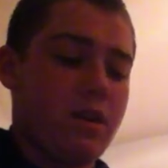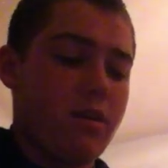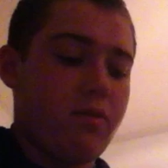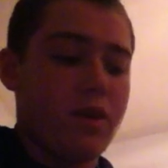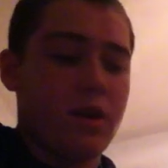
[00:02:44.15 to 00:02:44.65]

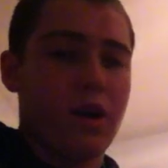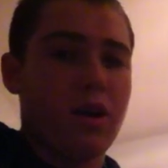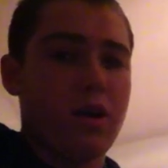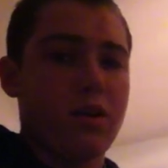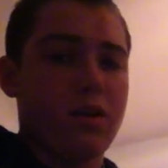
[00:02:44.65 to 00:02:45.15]
if you get
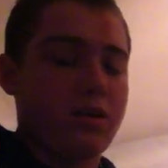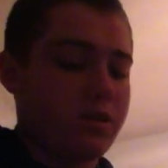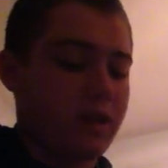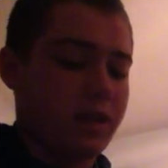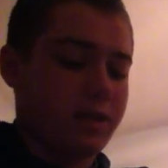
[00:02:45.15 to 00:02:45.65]
hung,
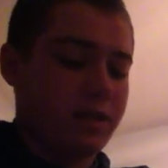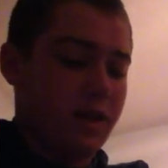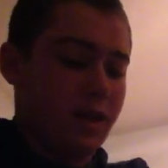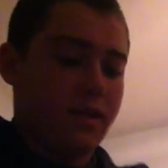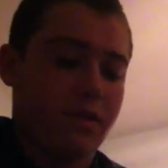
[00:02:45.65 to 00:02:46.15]
there's lots of
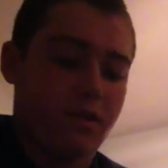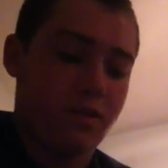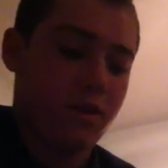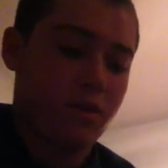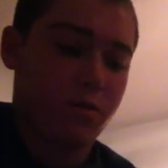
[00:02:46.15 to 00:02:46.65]
snags in
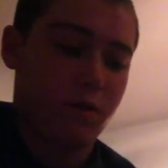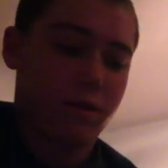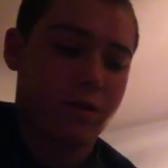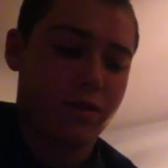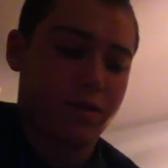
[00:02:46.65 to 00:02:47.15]

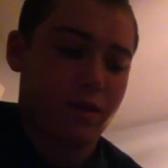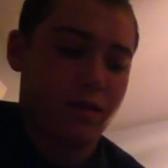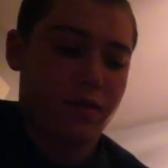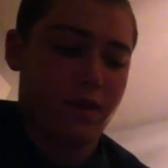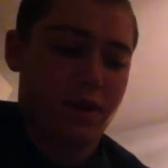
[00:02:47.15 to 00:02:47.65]
rivers and
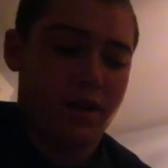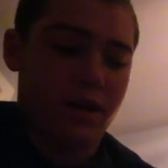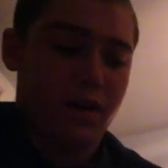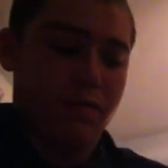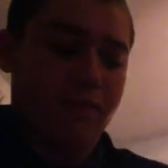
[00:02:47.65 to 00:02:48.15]
stuff,
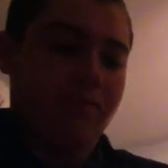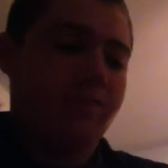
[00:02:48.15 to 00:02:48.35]
and